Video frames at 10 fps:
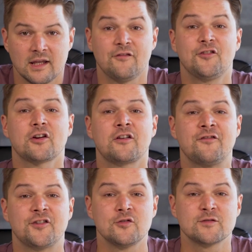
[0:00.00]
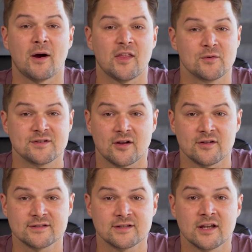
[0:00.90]
If you're confused by the
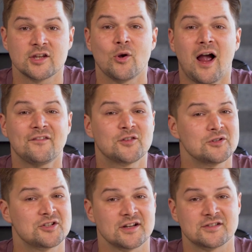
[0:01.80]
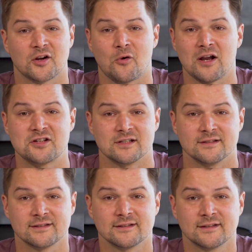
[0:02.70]
results, you have to adjust your questions.